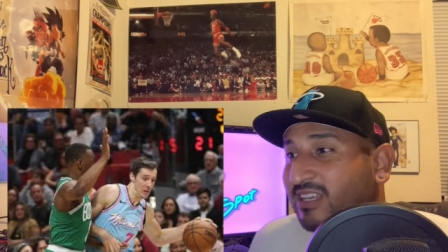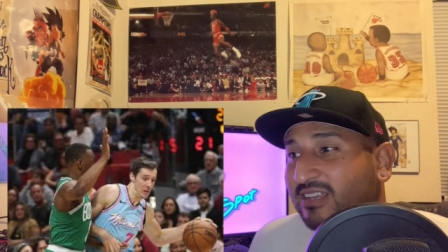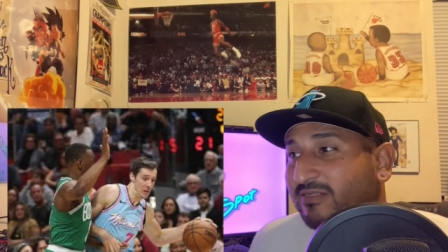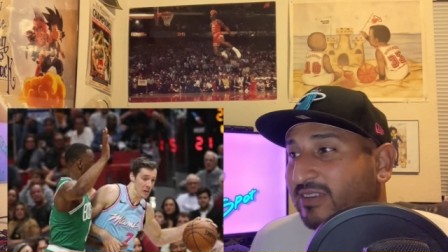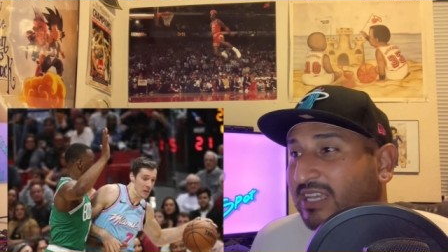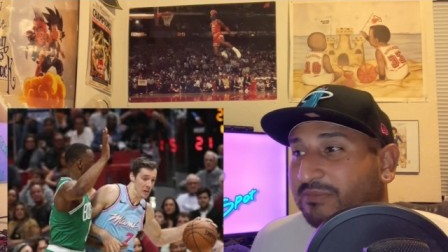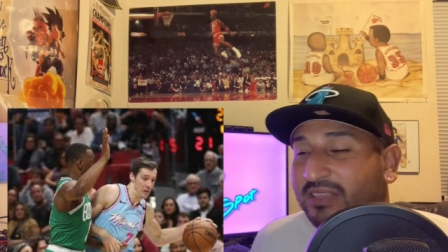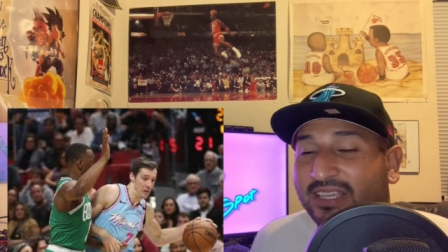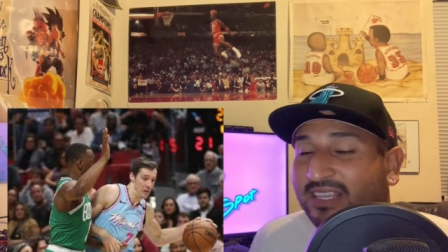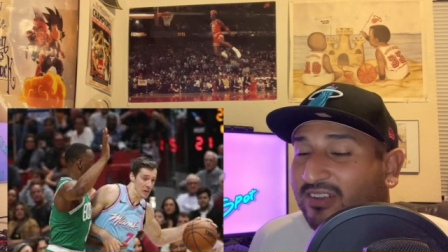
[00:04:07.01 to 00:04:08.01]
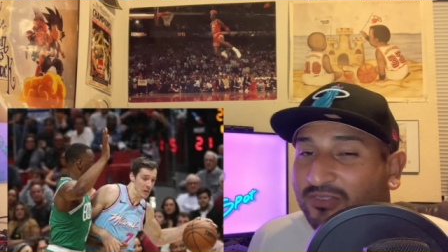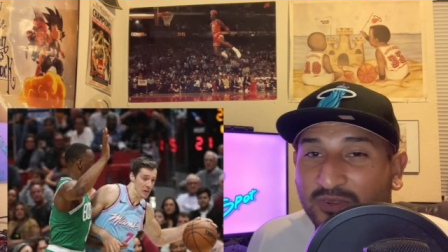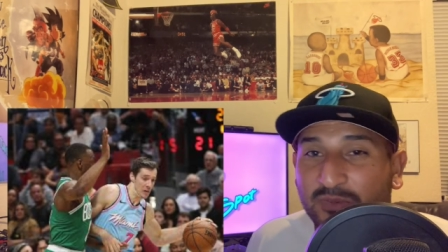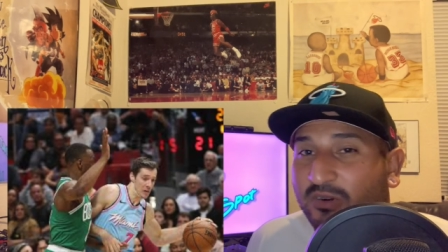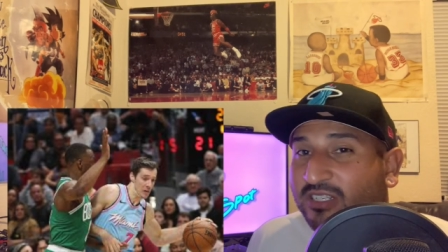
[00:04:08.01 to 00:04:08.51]
We kept thinking our
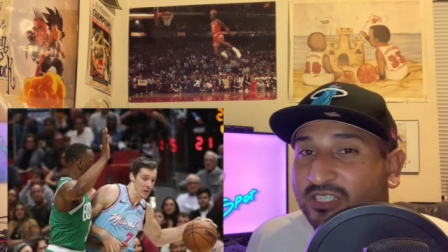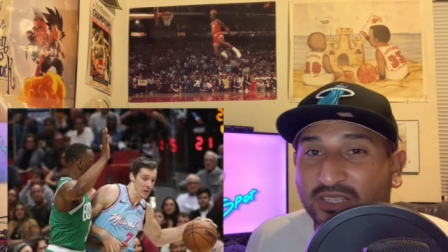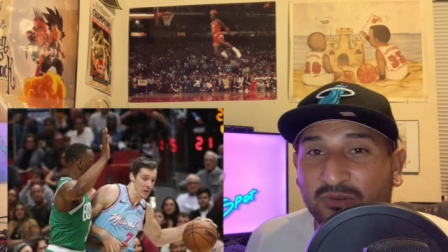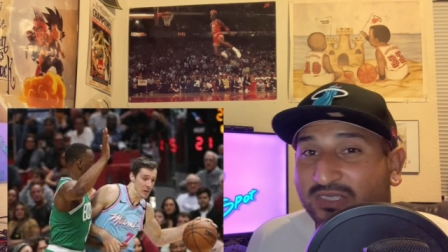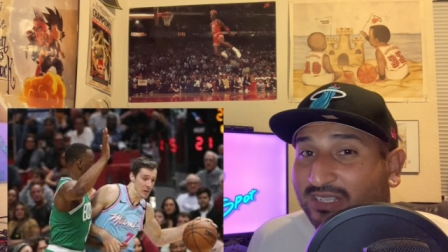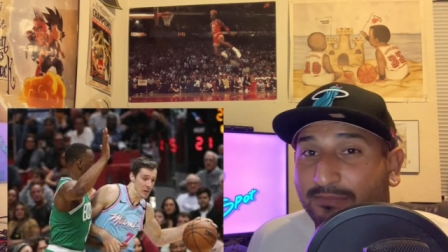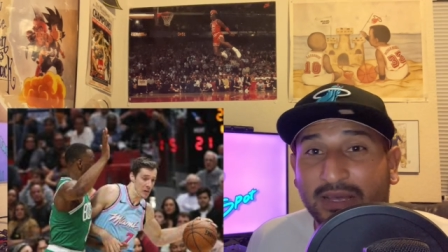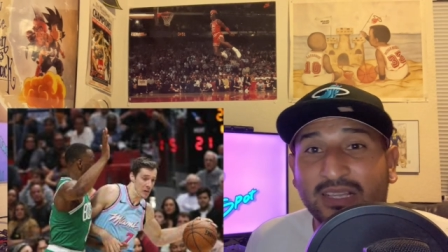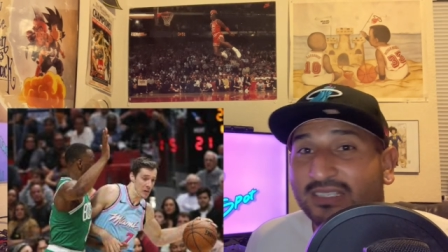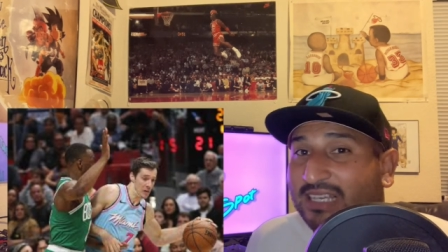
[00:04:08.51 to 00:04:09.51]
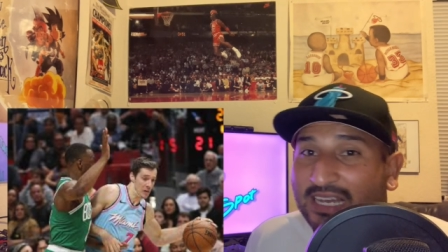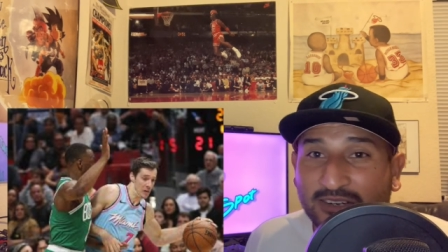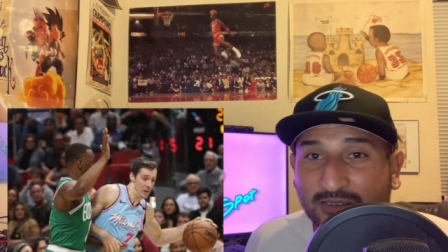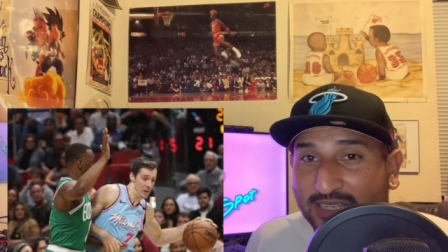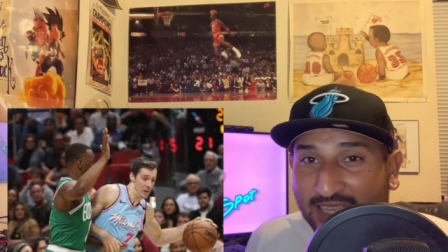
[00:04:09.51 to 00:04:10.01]
three-point shooting was going to bail us
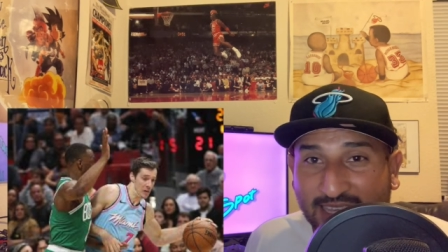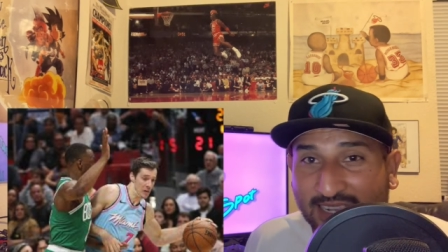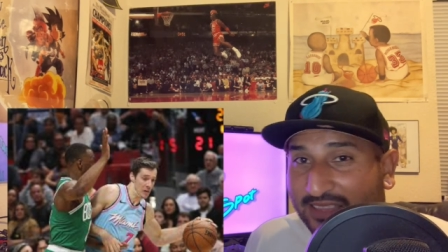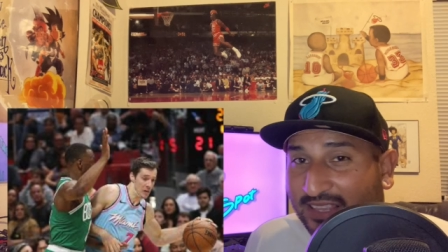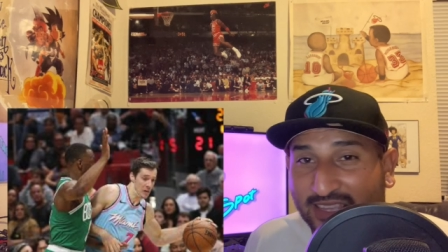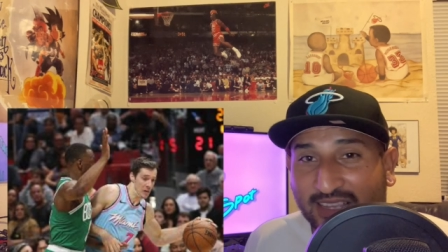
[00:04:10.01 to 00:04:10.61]
out again, I think.